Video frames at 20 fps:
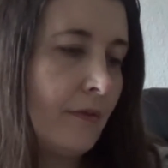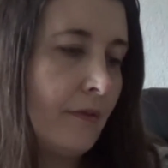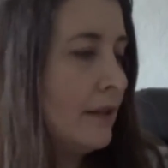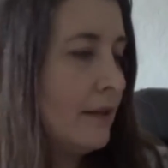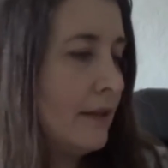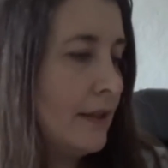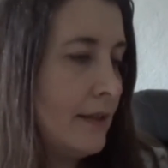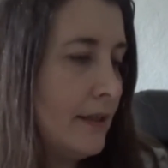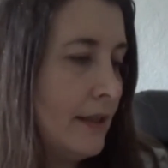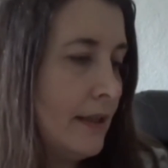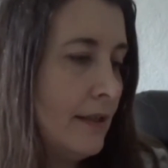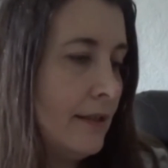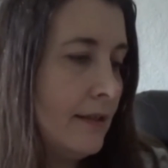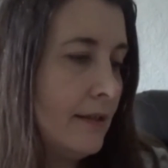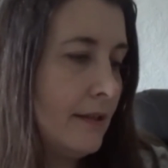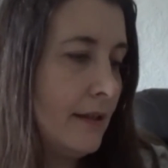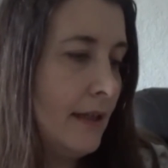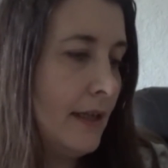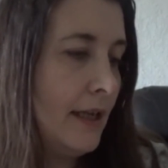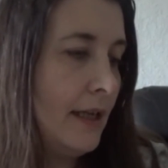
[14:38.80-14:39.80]
This
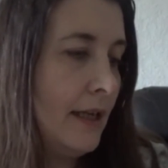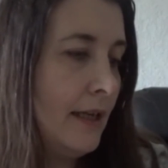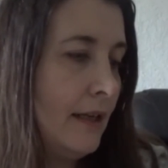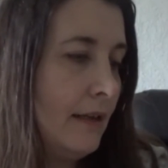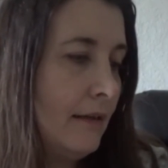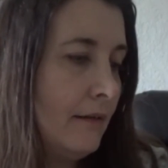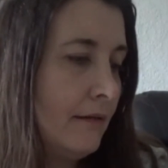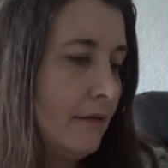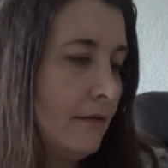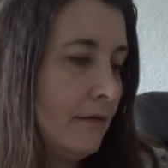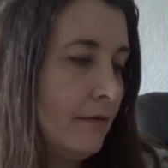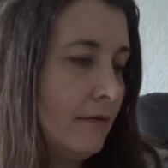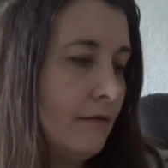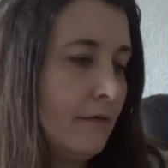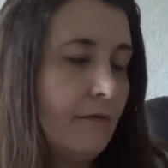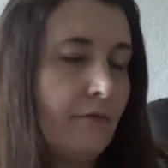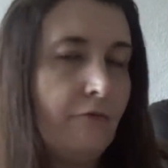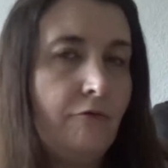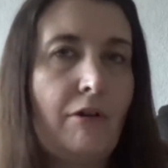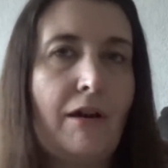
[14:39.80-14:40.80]
is the
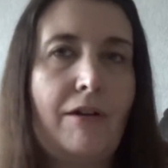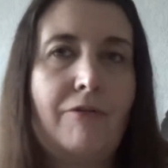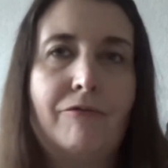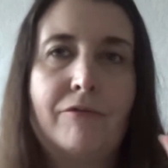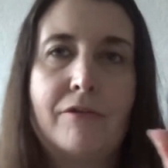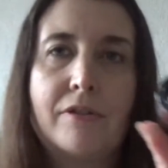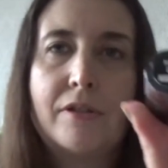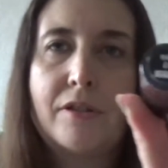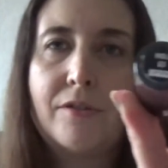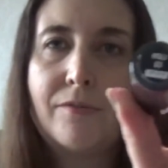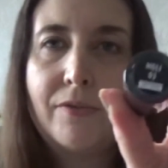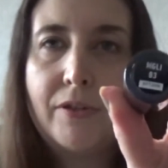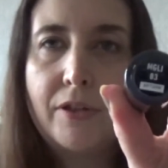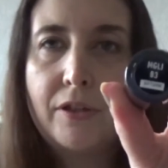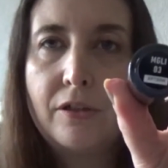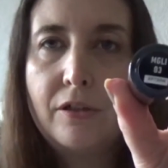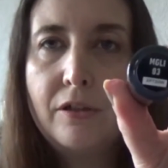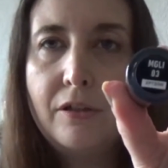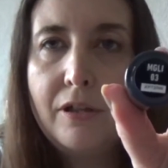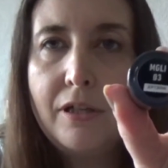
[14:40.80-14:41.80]
reference for the
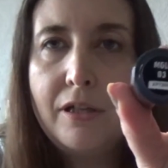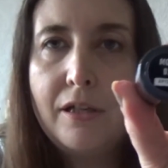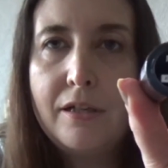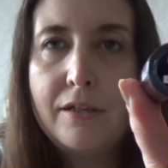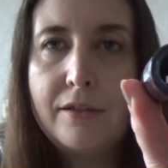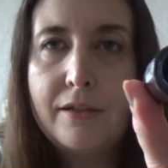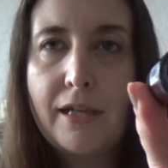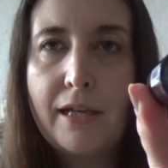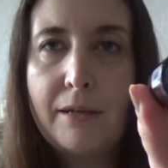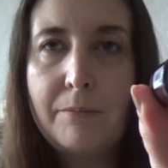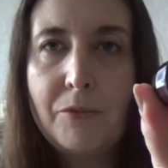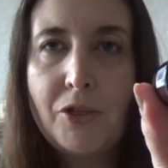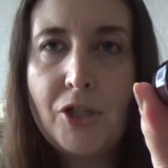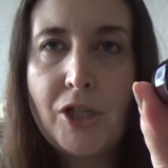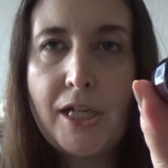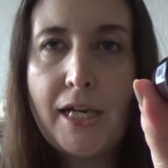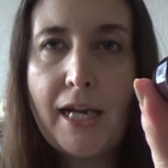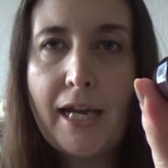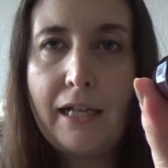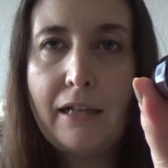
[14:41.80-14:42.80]
colours,
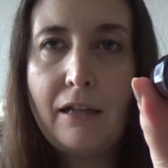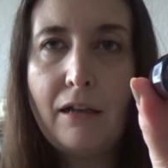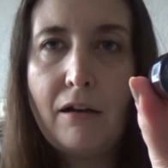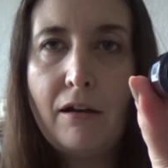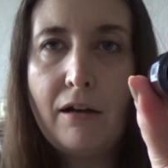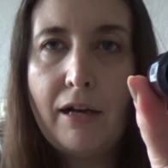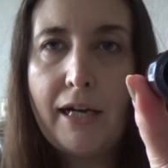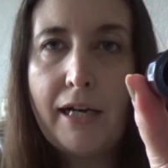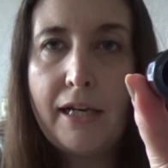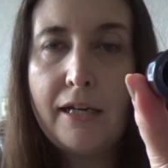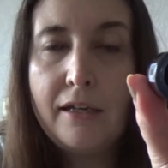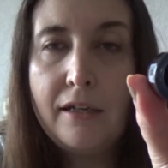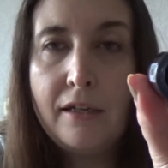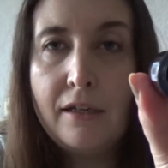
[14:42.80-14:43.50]
MGLI